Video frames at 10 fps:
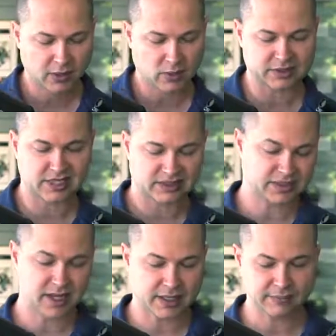Once that's
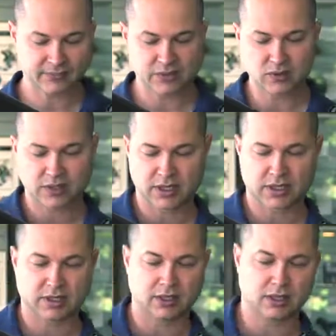done, you
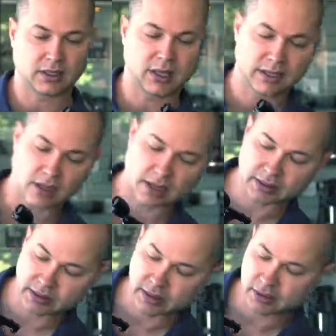can unlock
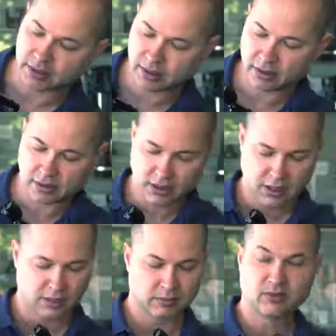it here and here,
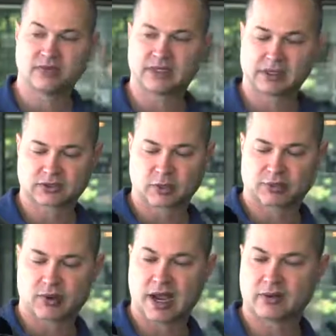move the telescope
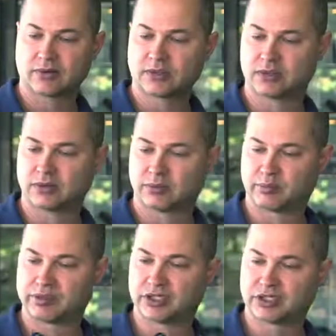around to
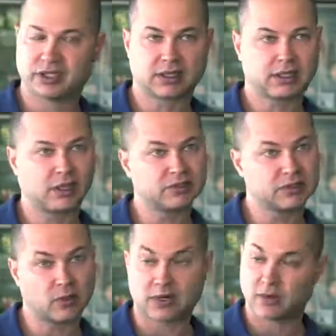position it close
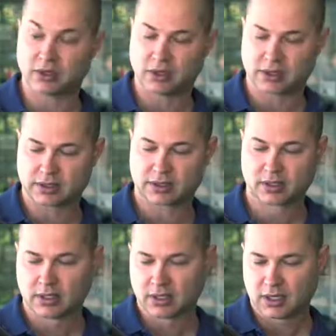to where you want to look,
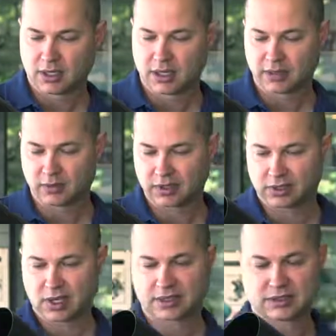and then when you
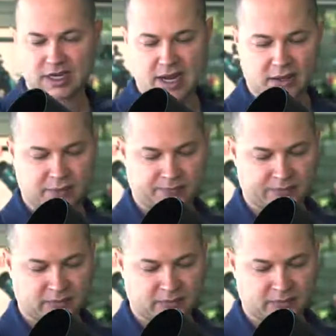lock it down,